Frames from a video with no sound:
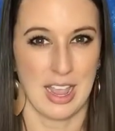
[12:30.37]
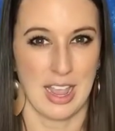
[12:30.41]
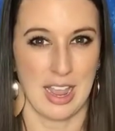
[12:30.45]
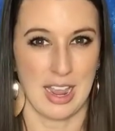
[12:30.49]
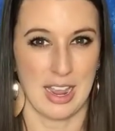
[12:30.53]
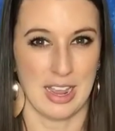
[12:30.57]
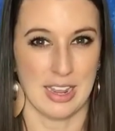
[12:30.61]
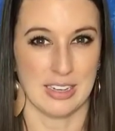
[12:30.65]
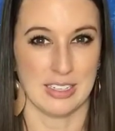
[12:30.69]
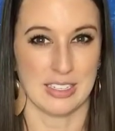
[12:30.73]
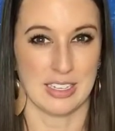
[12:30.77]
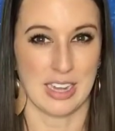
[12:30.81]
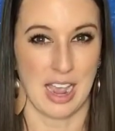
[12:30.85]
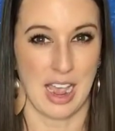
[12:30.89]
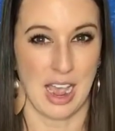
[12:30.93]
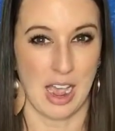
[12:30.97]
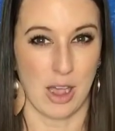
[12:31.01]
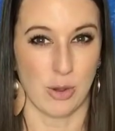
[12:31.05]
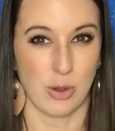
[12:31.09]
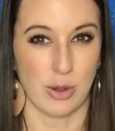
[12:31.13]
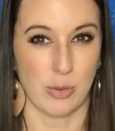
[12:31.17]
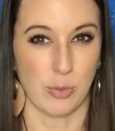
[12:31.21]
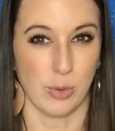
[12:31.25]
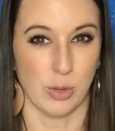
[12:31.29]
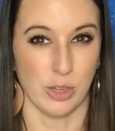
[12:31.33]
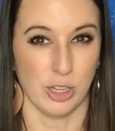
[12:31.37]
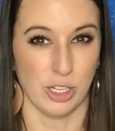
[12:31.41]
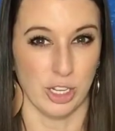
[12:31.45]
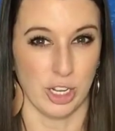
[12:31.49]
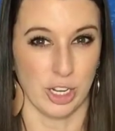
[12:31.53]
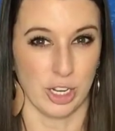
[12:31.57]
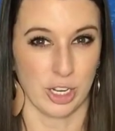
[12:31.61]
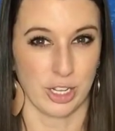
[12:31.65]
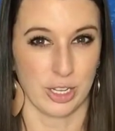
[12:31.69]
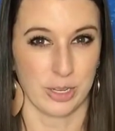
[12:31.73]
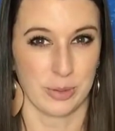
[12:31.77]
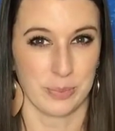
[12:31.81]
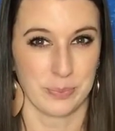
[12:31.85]
and how it will
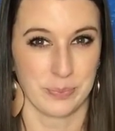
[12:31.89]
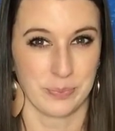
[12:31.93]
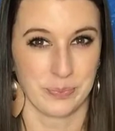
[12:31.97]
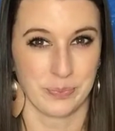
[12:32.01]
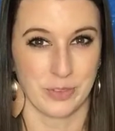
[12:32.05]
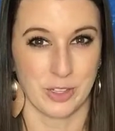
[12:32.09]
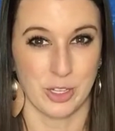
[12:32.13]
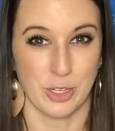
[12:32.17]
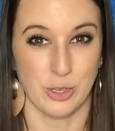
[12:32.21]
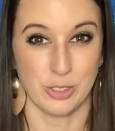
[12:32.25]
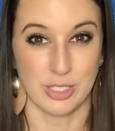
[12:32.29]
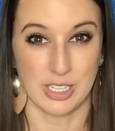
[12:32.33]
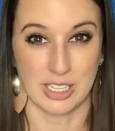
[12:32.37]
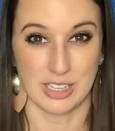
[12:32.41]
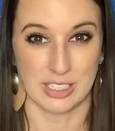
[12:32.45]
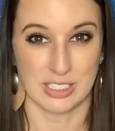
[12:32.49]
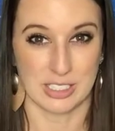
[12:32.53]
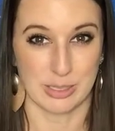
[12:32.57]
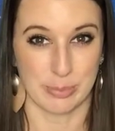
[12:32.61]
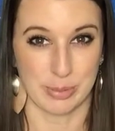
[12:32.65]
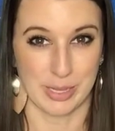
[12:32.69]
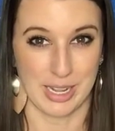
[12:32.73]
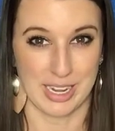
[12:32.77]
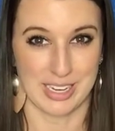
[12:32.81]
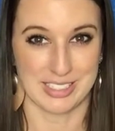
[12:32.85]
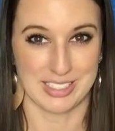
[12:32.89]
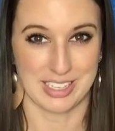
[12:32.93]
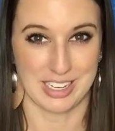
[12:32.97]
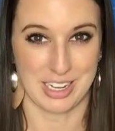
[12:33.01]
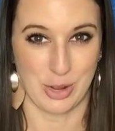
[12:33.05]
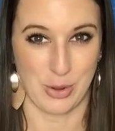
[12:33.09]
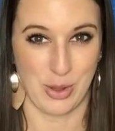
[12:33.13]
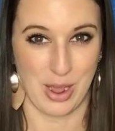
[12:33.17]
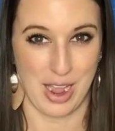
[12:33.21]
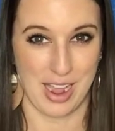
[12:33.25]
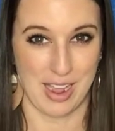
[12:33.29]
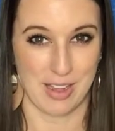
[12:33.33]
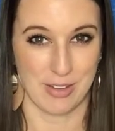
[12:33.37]
look using the supplies that you
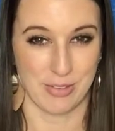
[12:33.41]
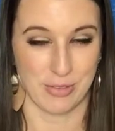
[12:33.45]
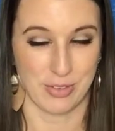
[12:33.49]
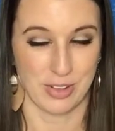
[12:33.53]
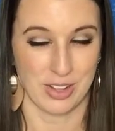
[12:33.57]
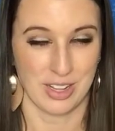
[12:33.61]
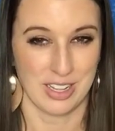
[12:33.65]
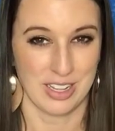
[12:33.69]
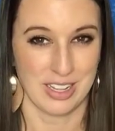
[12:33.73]
have.